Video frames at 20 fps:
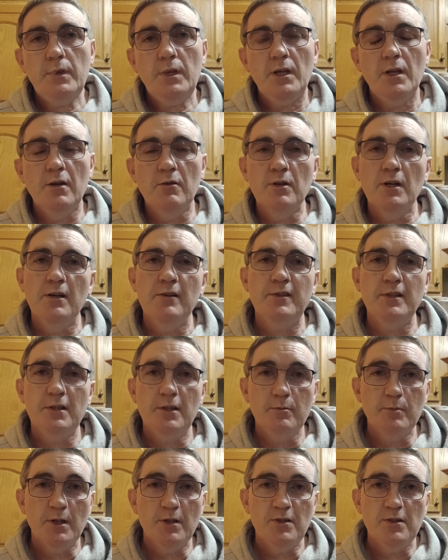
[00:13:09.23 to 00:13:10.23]
He arrived in the
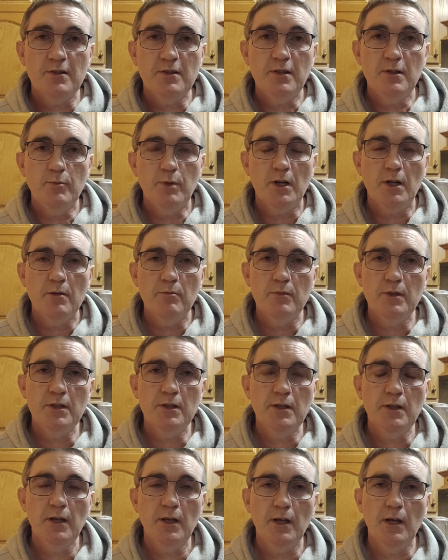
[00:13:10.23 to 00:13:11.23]
emergency department,
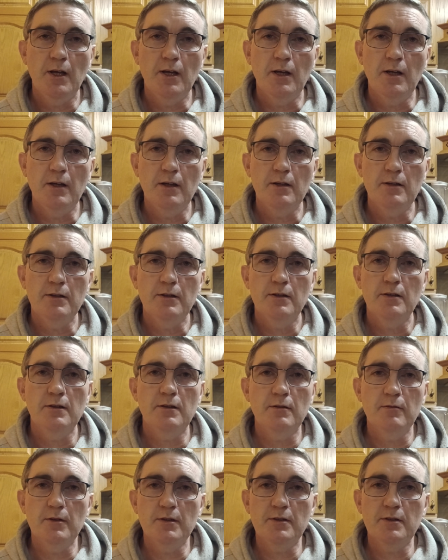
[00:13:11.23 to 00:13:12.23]
and
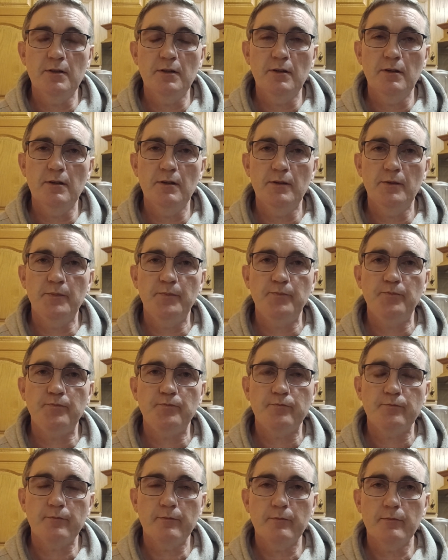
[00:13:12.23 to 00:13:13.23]
there was a
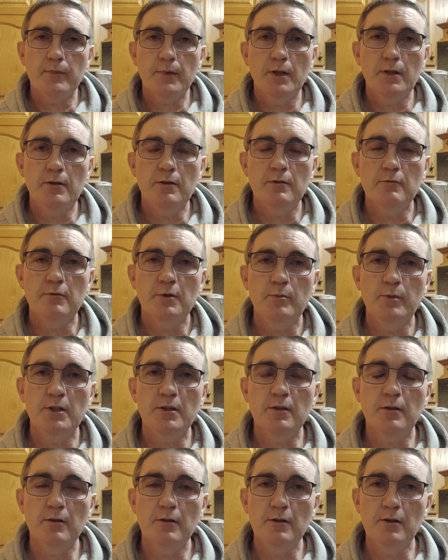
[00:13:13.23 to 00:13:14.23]
young woman
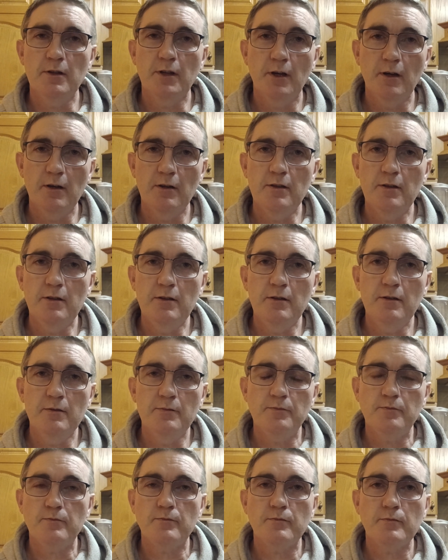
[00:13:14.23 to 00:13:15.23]
called Holly
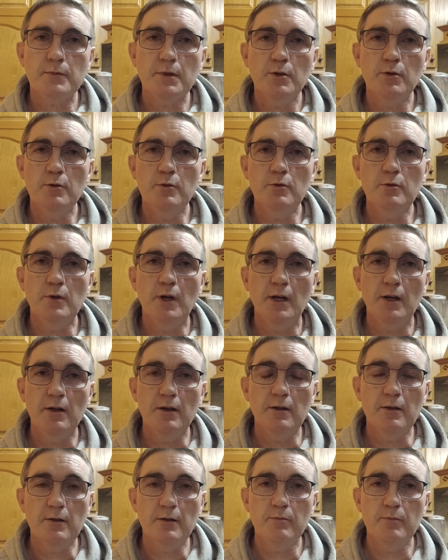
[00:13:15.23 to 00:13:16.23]
who
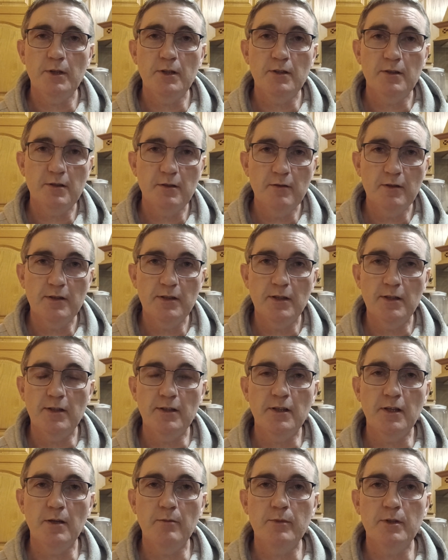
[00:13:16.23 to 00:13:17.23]
had made a suicide
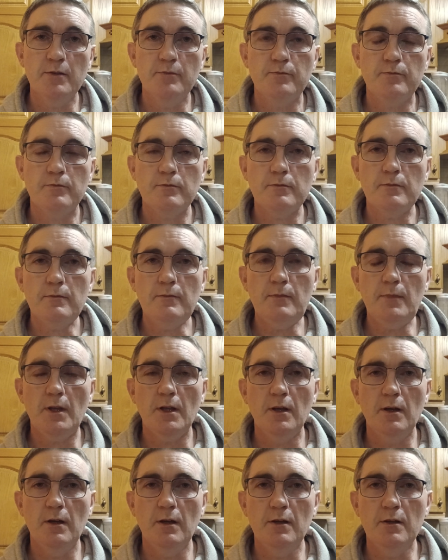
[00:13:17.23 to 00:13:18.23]
attempt,
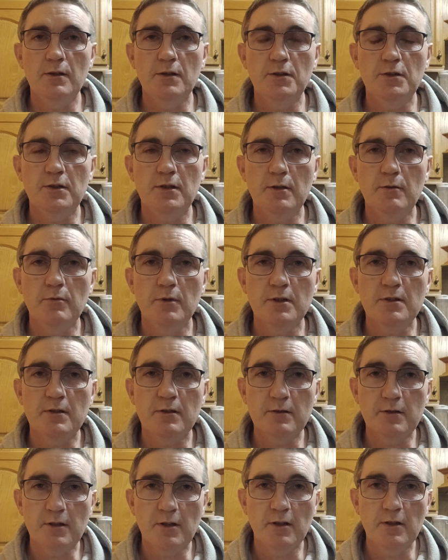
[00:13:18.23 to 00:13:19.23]
and she was
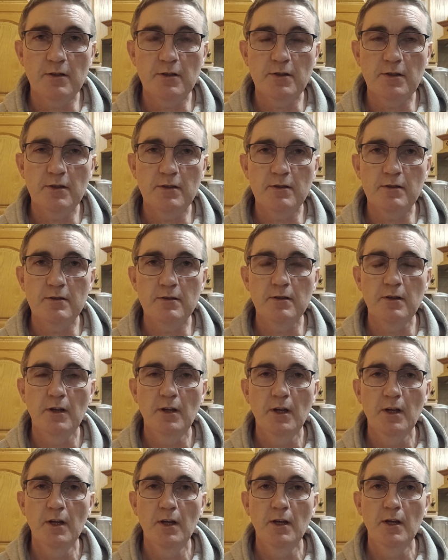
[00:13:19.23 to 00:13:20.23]
unconscious.
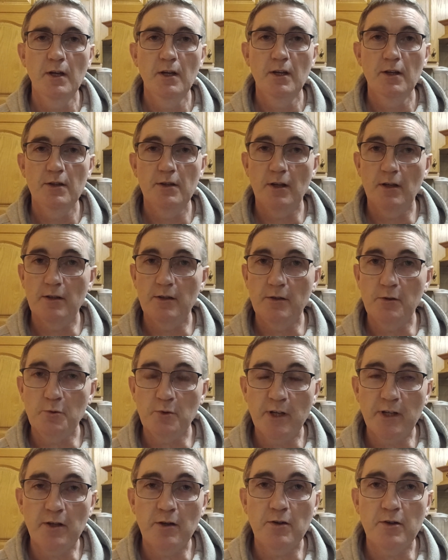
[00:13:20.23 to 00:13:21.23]
She had an
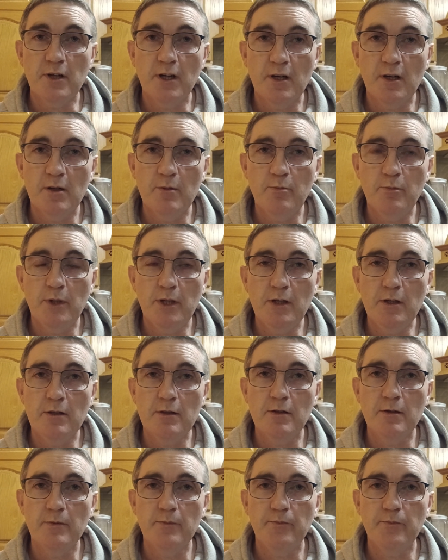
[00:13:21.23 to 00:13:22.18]
irregular heartbeat.